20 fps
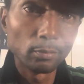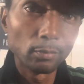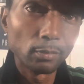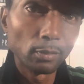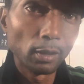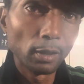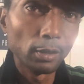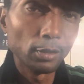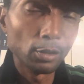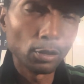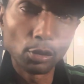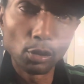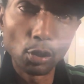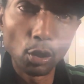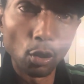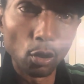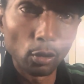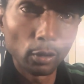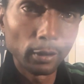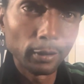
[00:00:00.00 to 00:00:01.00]
They just
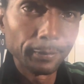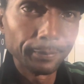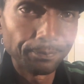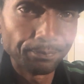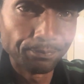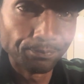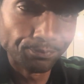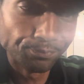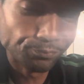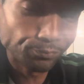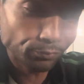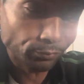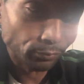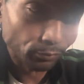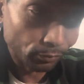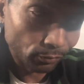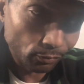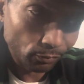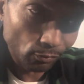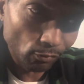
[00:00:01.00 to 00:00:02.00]
talking,
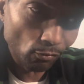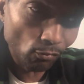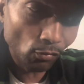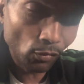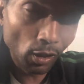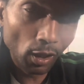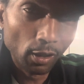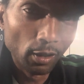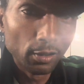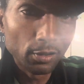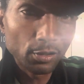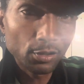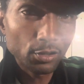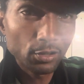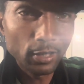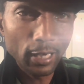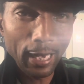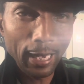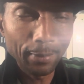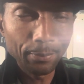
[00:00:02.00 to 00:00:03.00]

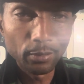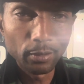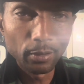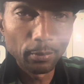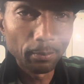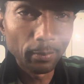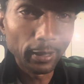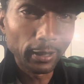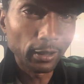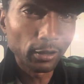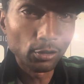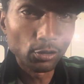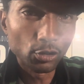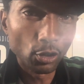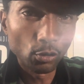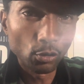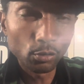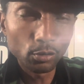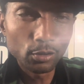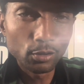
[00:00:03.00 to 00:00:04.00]
snapping and making
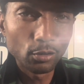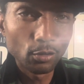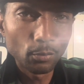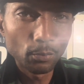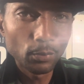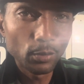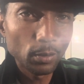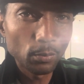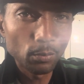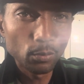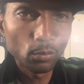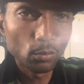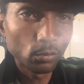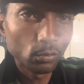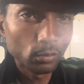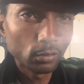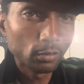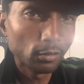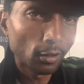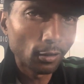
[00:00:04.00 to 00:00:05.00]
jokes on
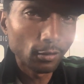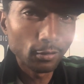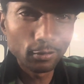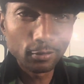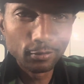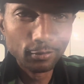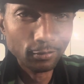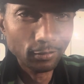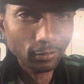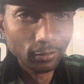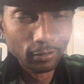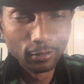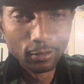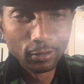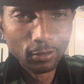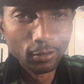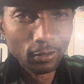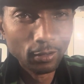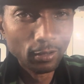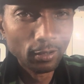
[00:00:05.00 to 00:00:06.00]
people,
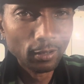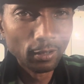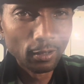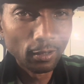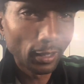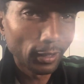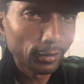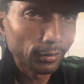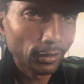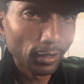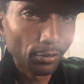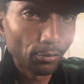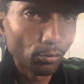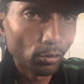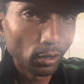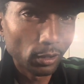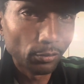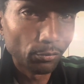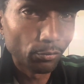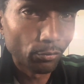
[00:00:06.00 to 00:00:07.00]
like they
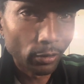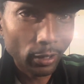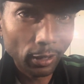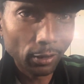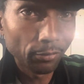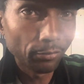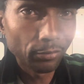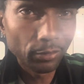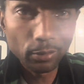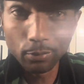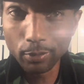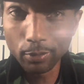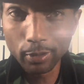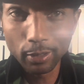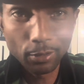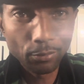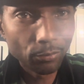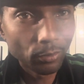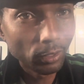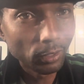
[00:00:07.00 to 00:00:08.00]
really relevant when they
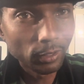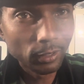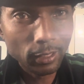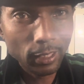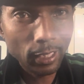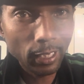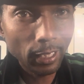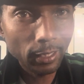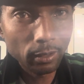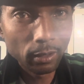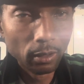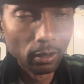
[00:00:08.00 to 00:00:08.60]
really not.